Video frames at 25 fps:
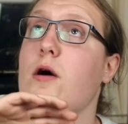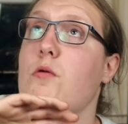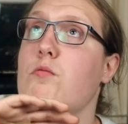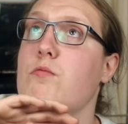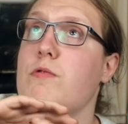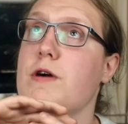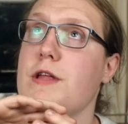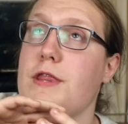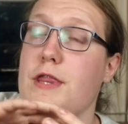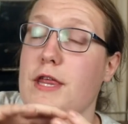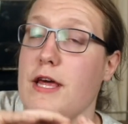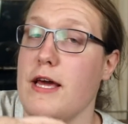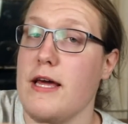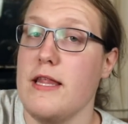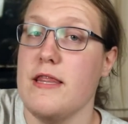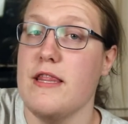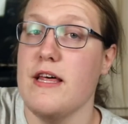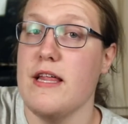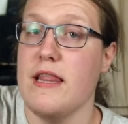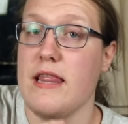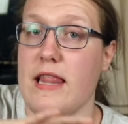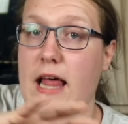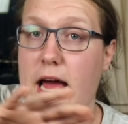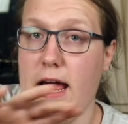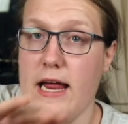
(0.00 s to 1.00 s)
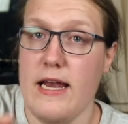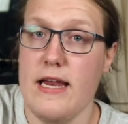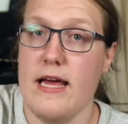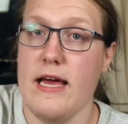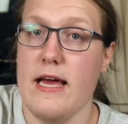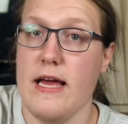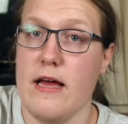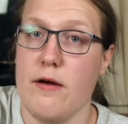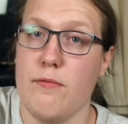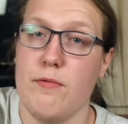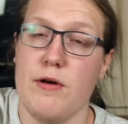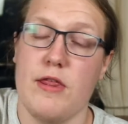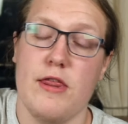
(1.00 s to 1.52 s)
within the
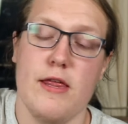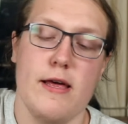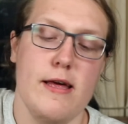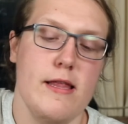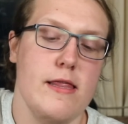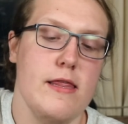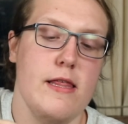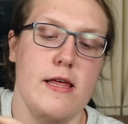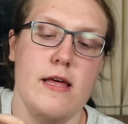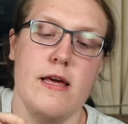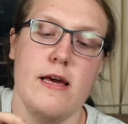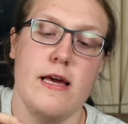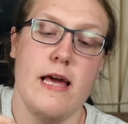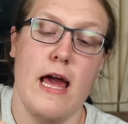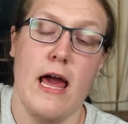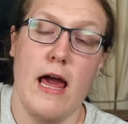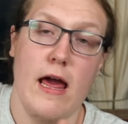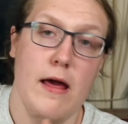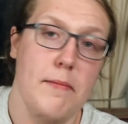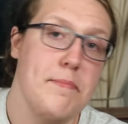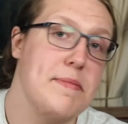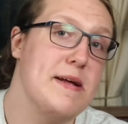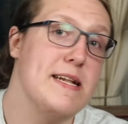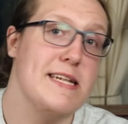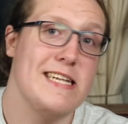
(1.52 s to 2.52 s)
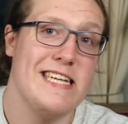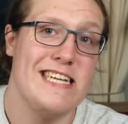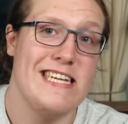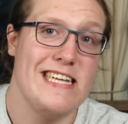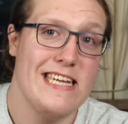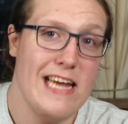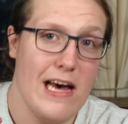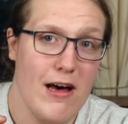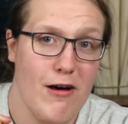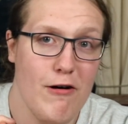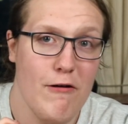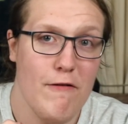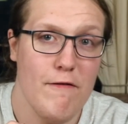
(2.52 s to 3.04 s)
lighting, within the cape
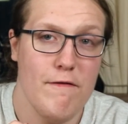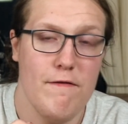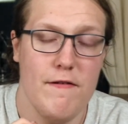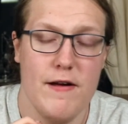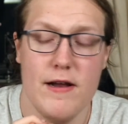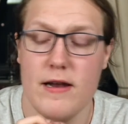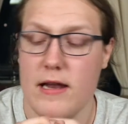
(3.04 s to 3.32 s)
itself,